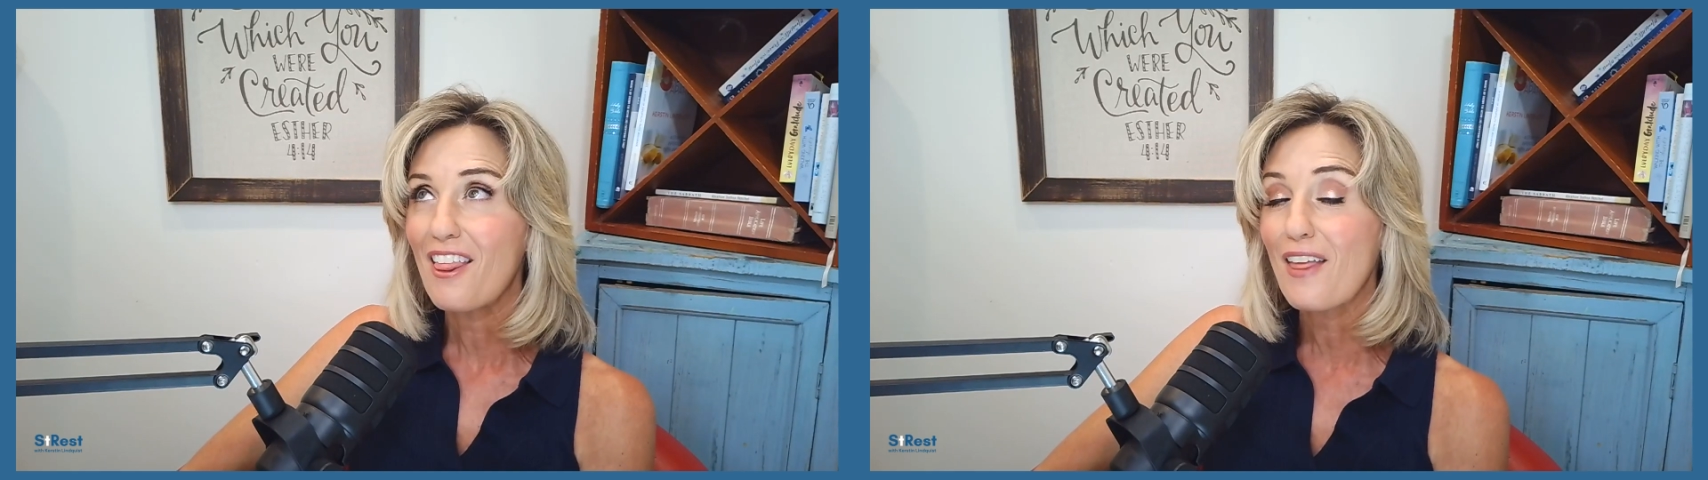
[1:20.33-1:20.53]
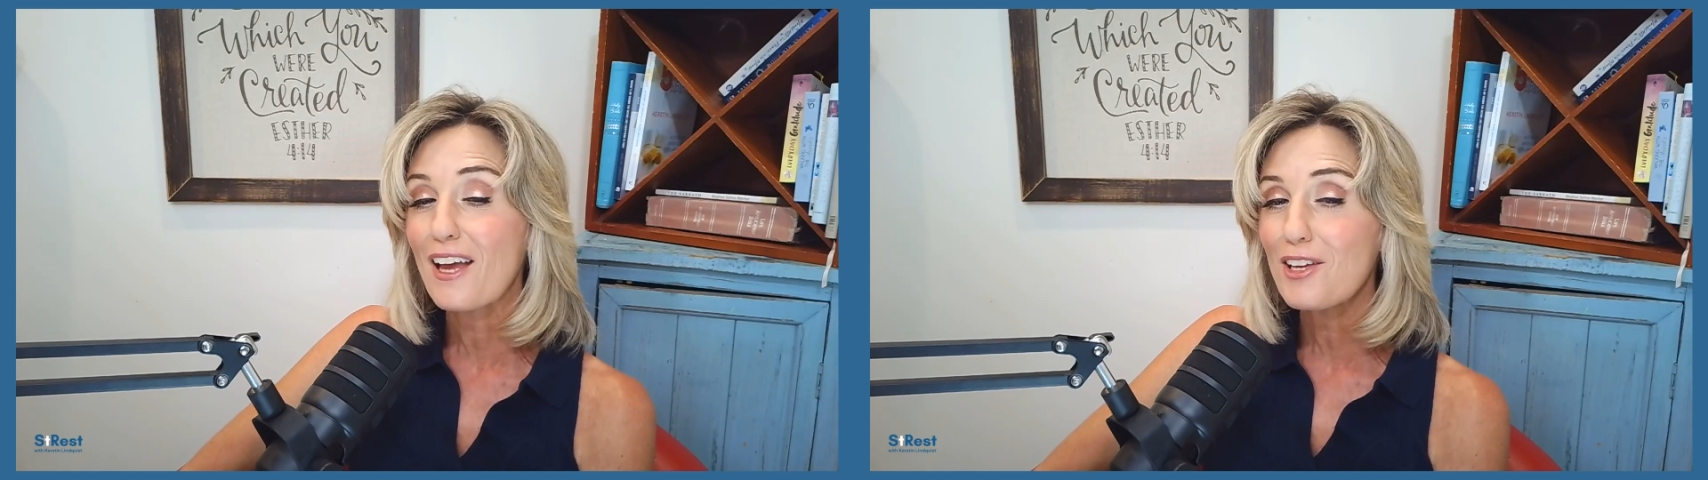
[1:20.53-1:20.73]

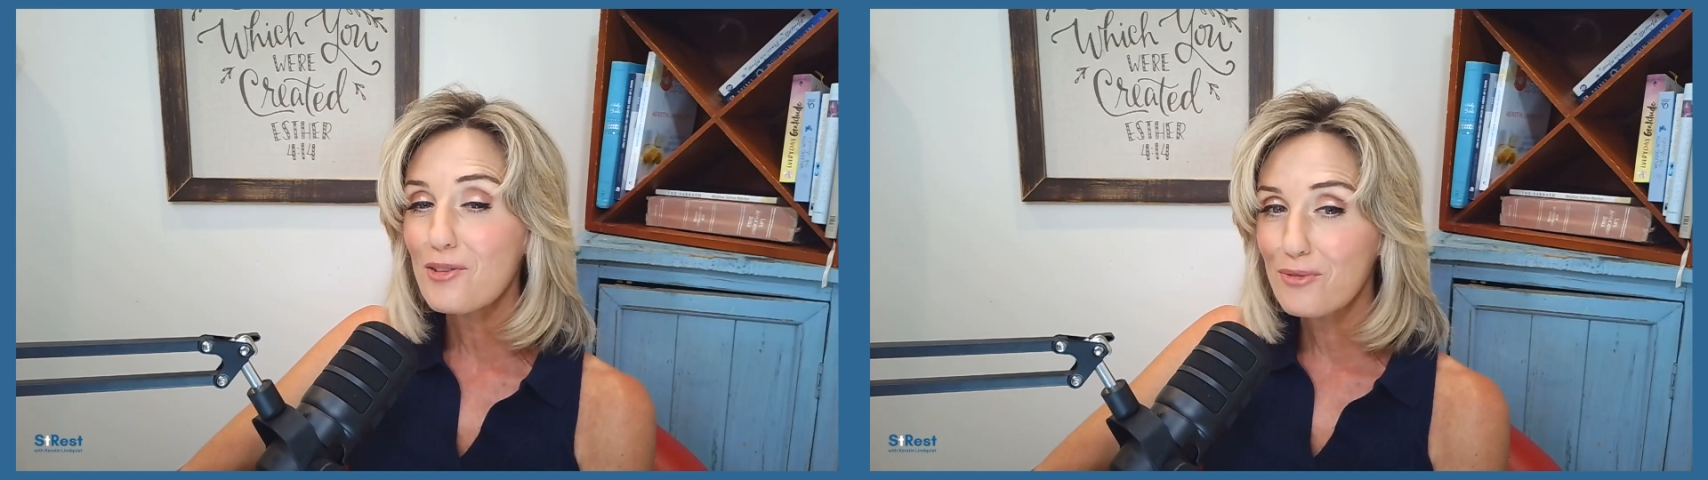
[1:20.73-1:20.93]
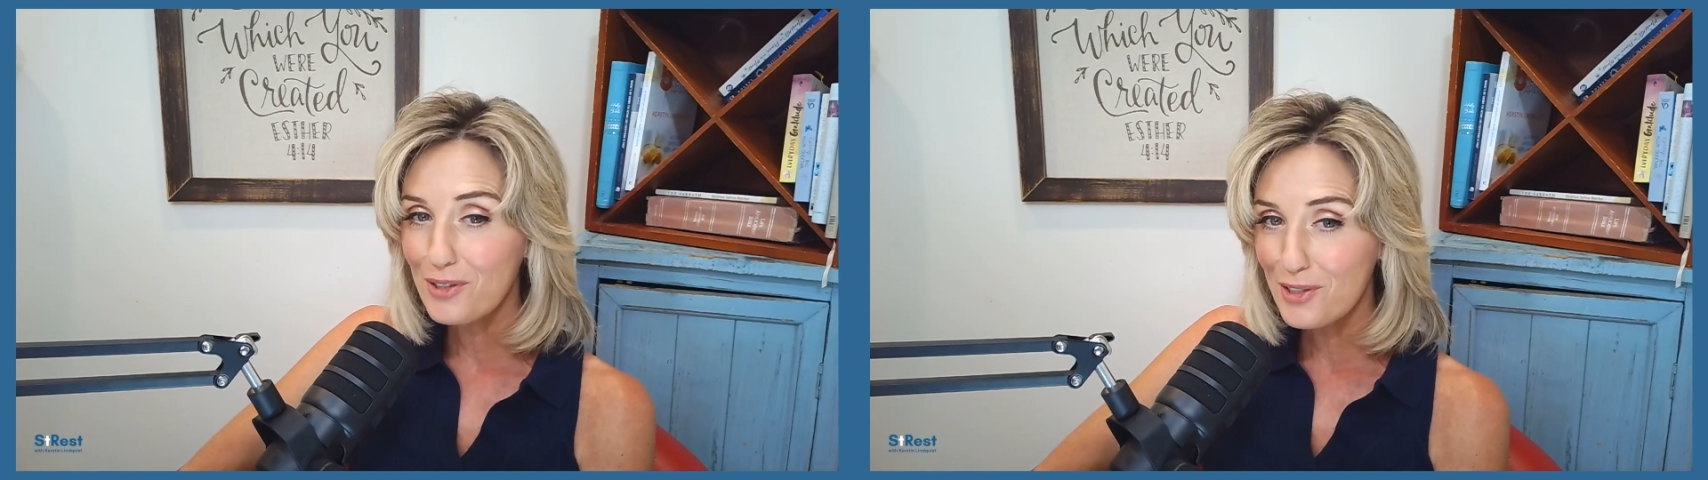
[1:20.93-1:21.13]
Thank
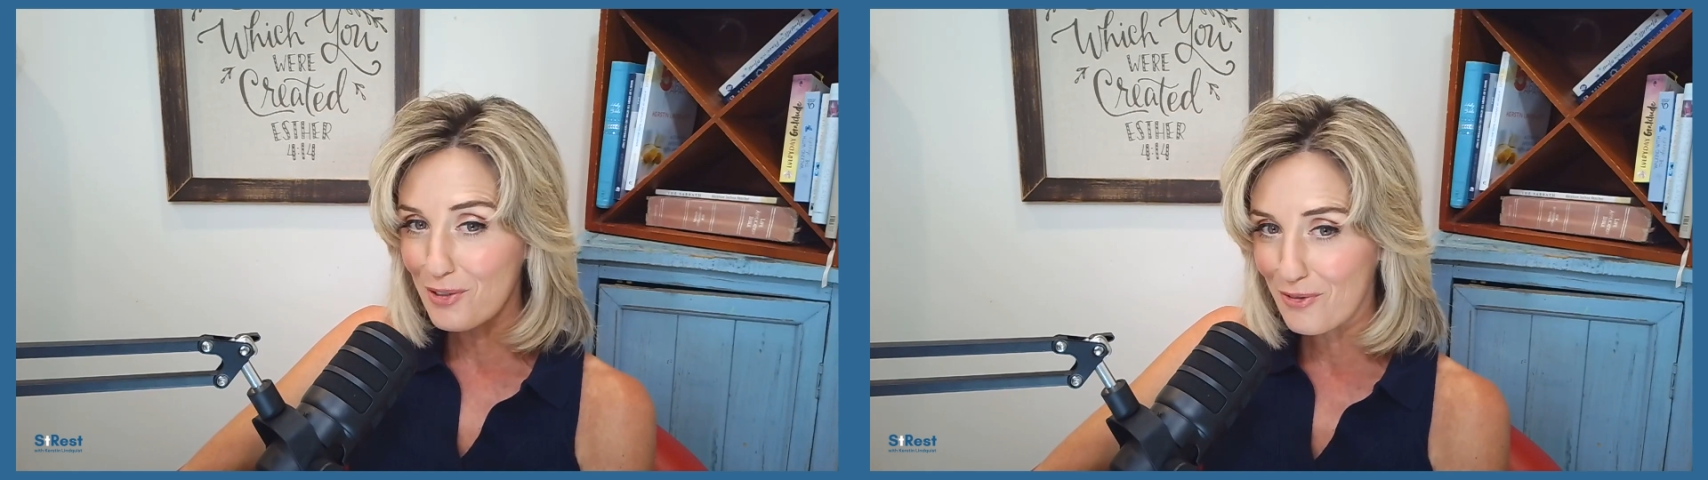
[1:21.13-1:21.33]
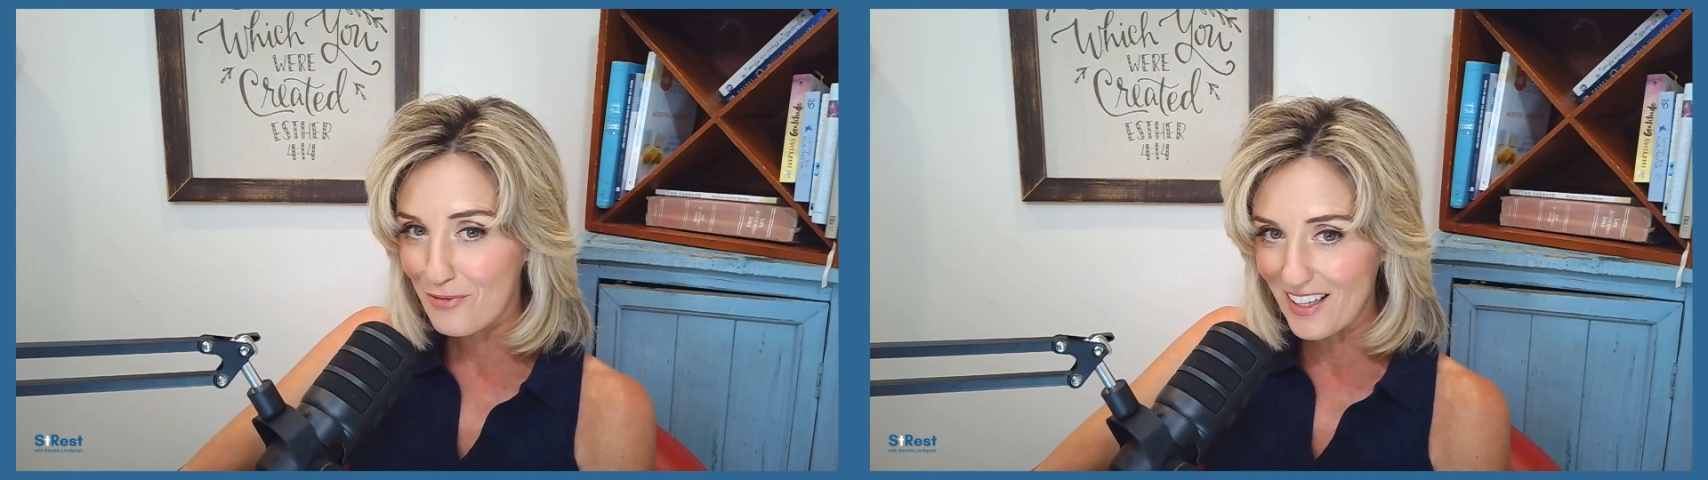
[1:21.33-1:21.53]
you for
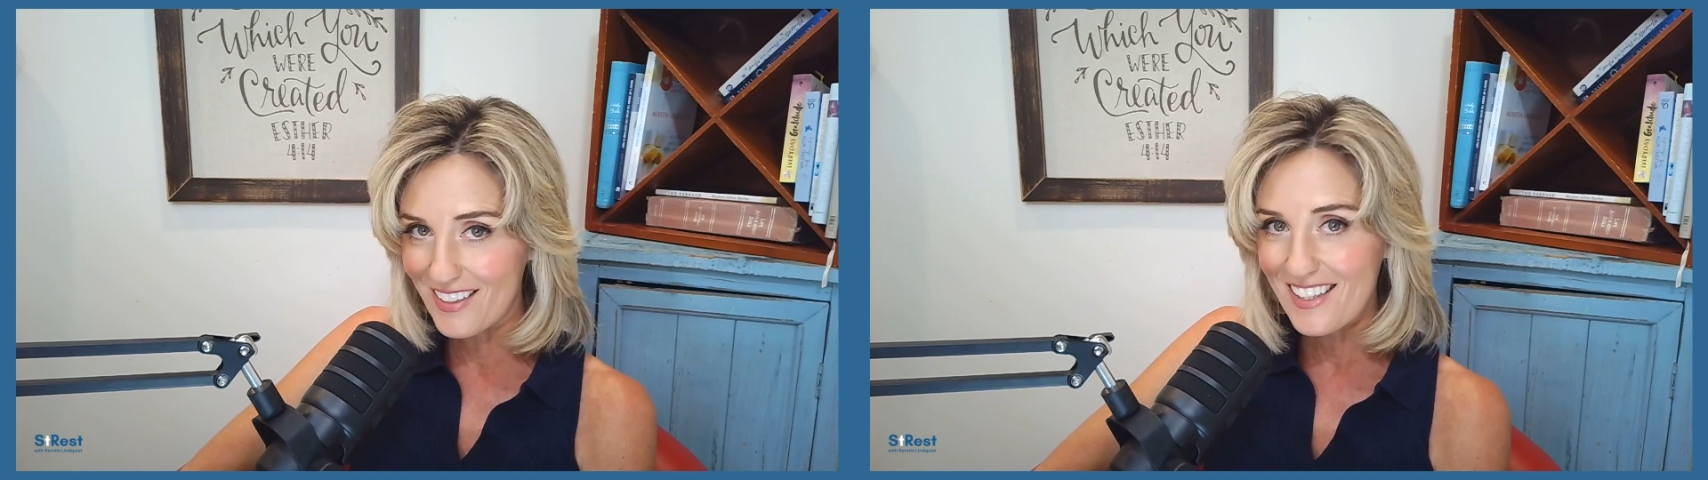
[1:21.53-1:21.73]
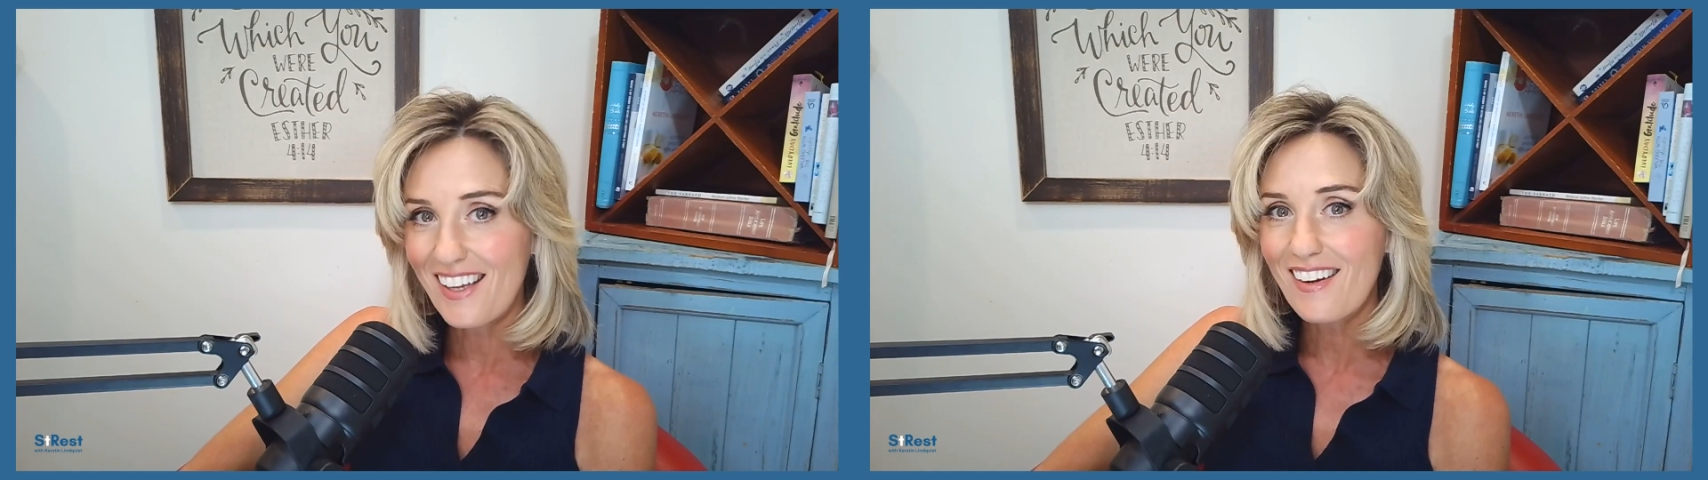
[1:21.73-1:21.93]

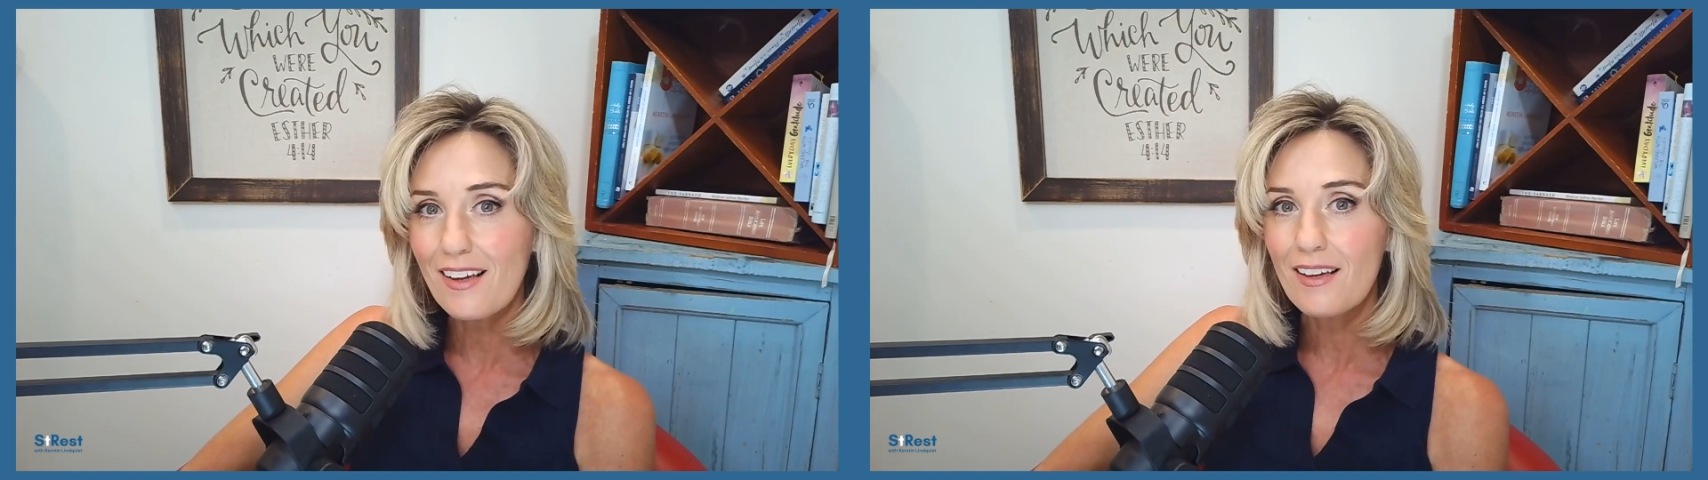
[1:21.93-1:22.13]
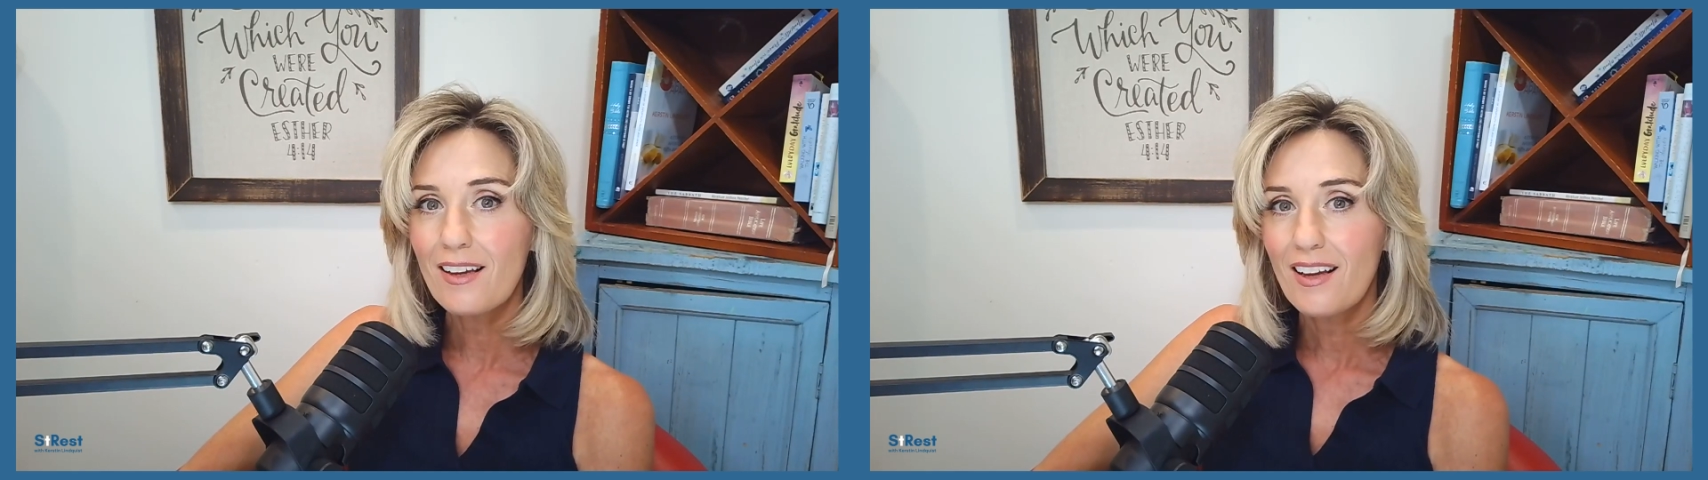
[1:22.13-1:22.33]
defending